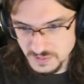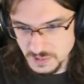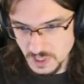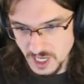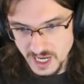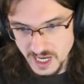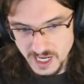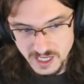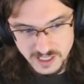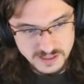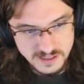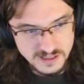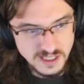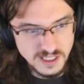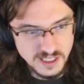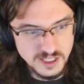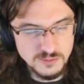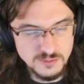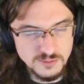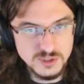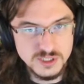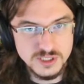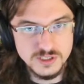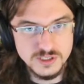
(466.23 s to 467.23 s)
hated that
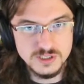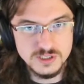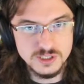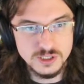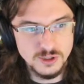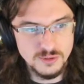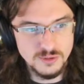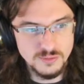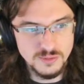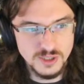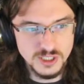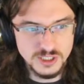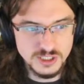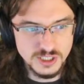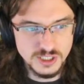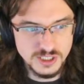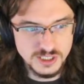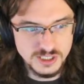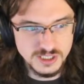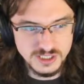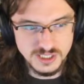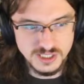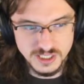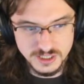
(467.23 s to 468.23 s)
episode so much, I
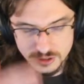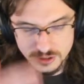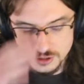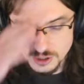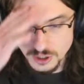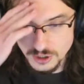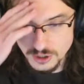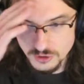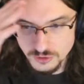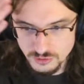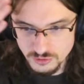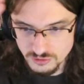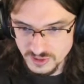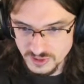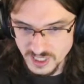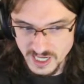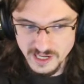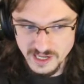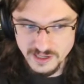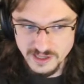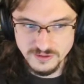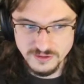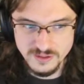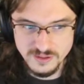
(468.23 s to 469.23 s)
just, like, tuned
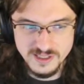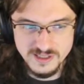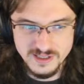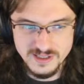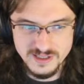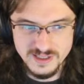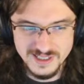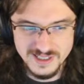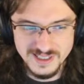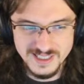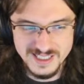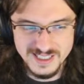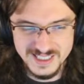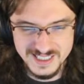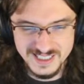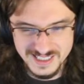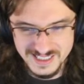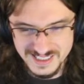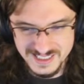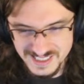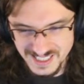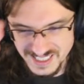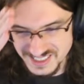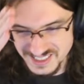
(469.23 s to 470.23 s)
out. I
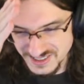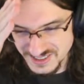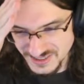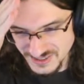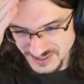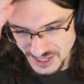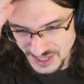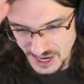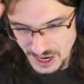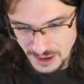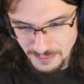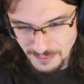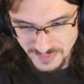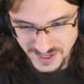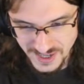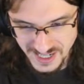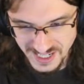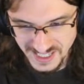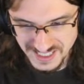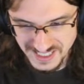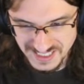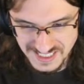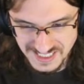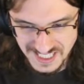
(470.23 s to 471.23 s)
just, like, stopped
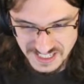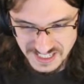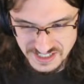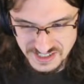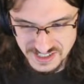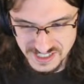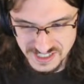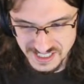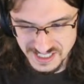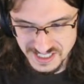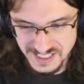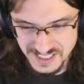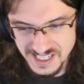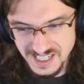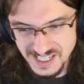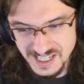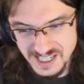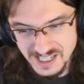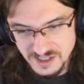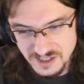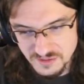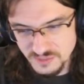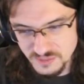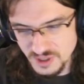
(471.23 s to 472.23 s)
paying attention.
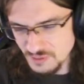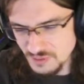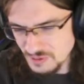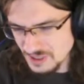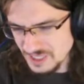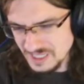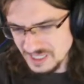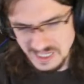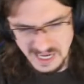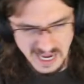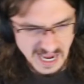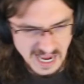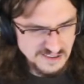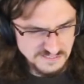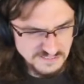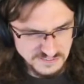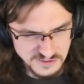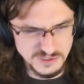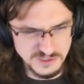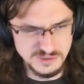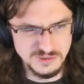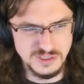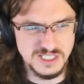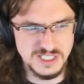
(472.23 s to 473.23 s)
Maybe I have
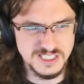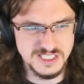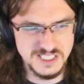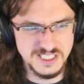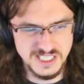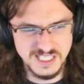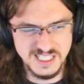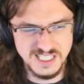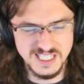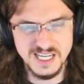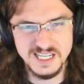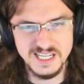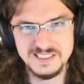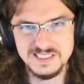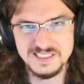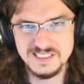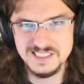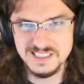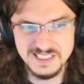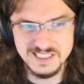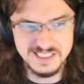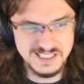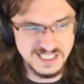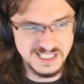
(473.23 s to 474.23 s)
to watch it again,
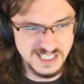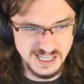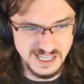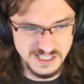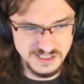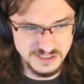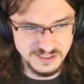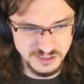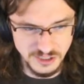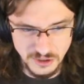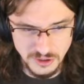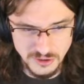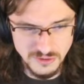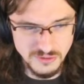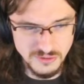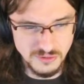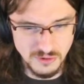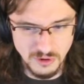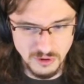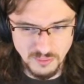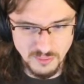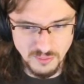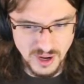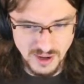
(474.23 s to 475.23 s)
just because, like, I don't
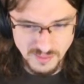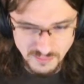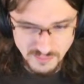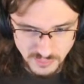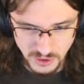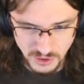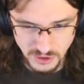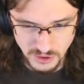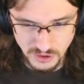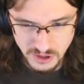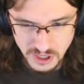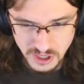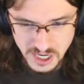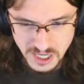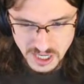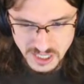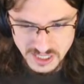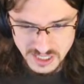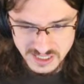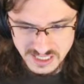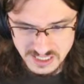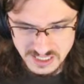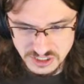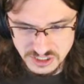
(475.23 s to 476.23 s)
remember
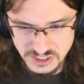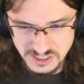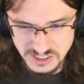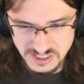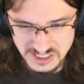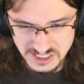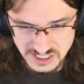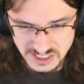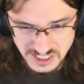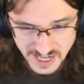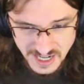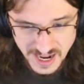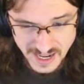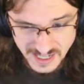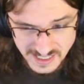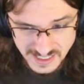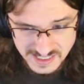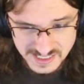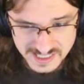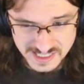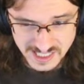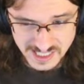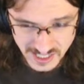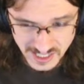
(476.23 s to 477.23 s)
that she had a
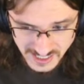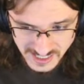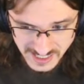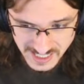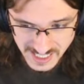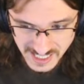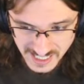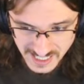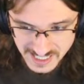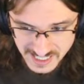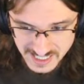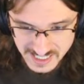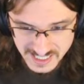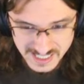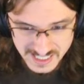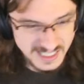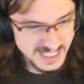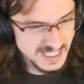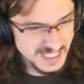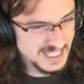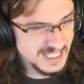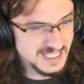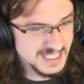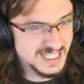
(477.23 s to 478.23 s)
son?
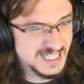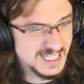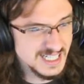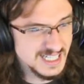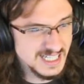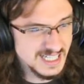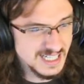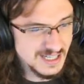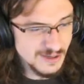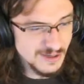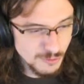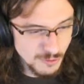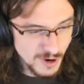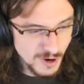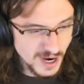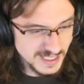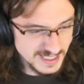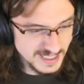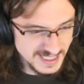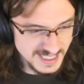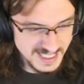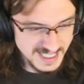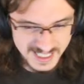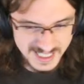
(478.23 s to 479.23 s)

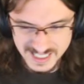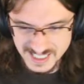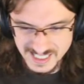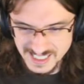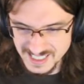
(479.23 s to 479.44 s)
What?